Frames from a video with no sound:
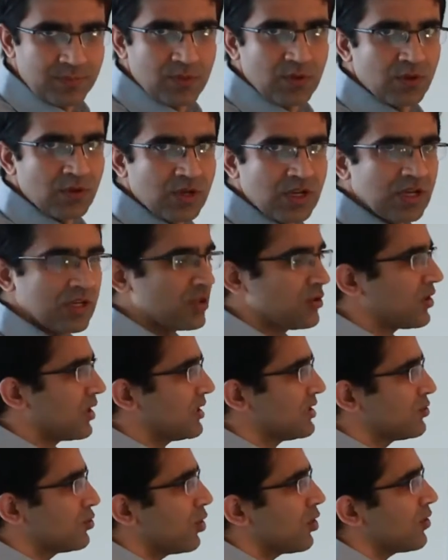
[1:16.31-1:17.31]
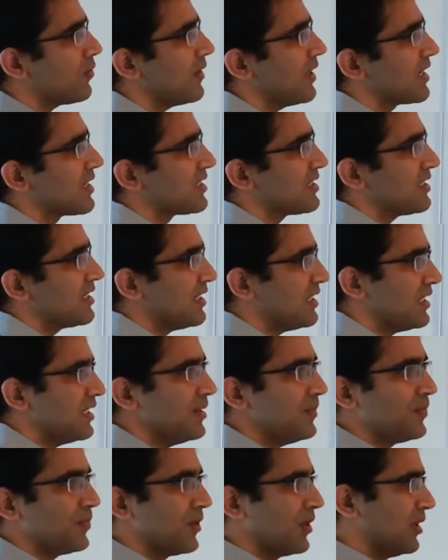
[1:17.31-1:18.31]
okay, you can sort of like
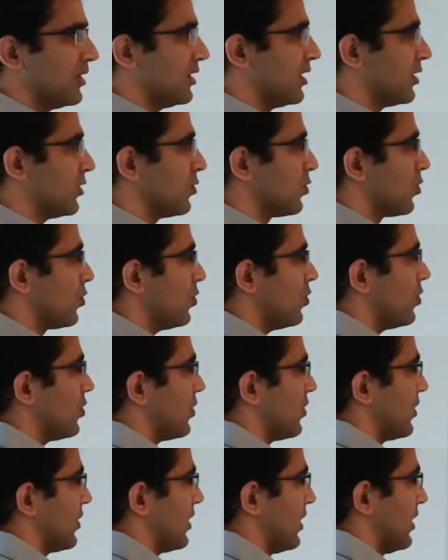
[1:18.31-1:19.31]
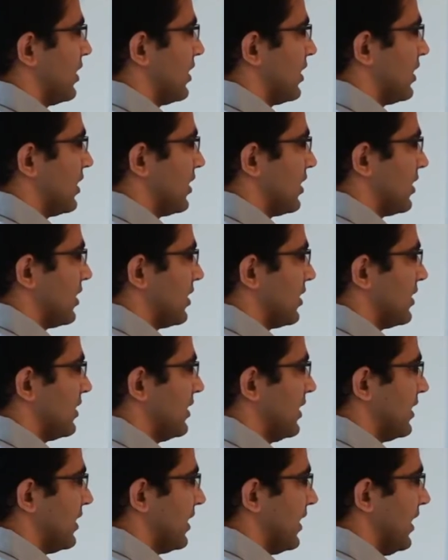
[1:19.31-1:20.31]
see that you know
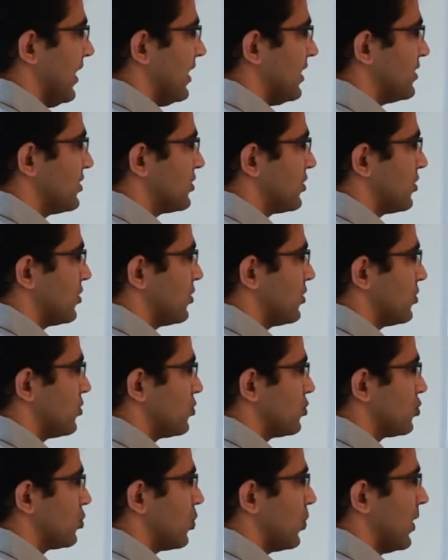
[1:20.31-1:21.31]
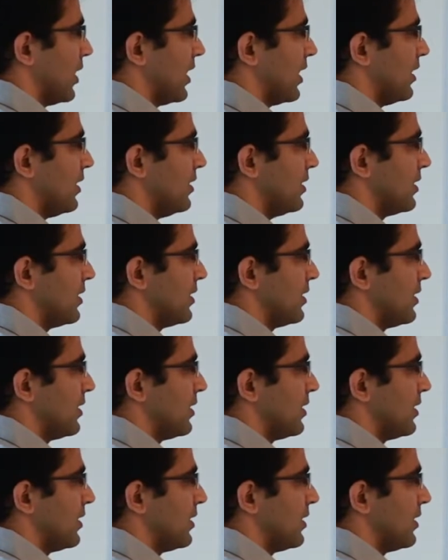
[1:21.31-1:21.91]
that x square